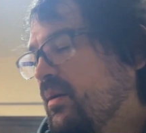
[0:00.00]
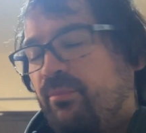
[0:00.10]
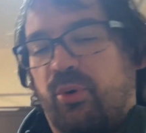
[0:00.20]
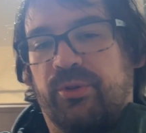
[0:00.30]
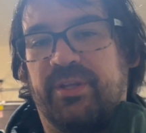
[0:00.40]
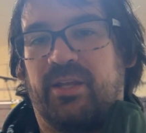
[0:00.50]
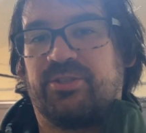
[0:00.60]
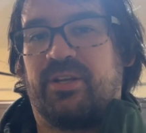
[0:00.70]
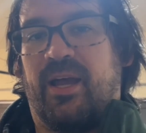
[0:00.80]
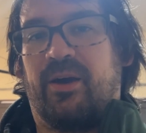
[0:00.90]
pull the
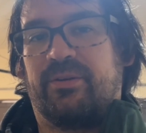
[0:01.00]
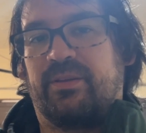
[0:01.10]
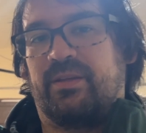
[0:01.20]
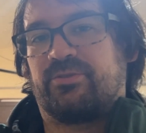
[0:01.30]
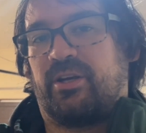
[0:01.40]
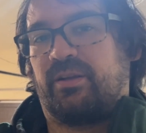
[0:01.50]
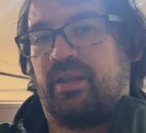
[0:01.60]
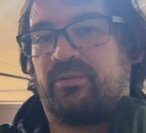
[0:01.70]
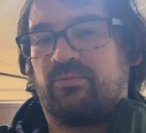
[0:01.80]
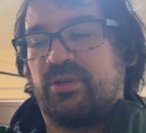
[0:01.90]
engine out and then try to
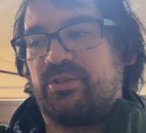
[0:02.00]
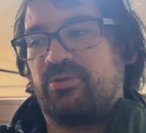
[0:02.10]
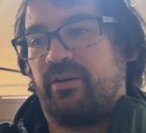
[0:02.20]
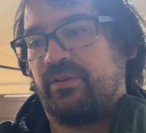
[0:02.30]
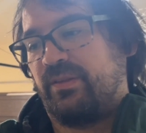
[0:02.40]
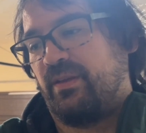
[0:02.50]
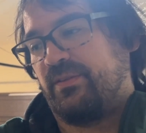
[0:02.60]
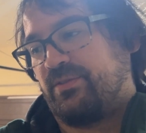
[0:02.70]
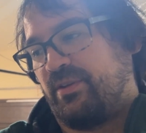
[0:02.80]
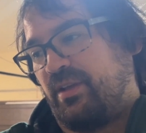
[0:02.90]
redo everything so that I